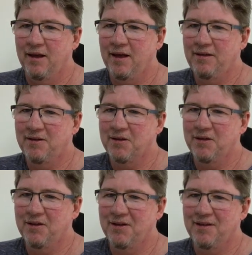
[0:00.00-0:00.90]
And
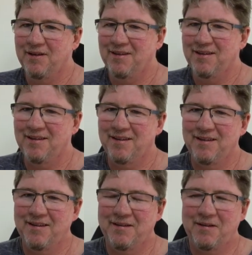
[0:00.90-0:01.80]

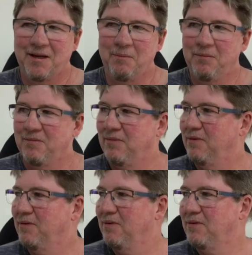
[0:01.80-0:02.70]

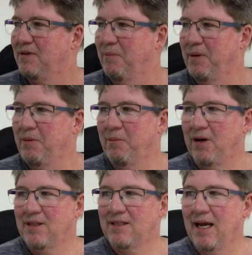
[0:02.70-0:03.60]
some people
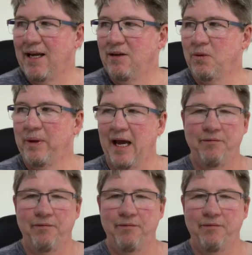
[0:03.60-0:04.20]
might say, look, we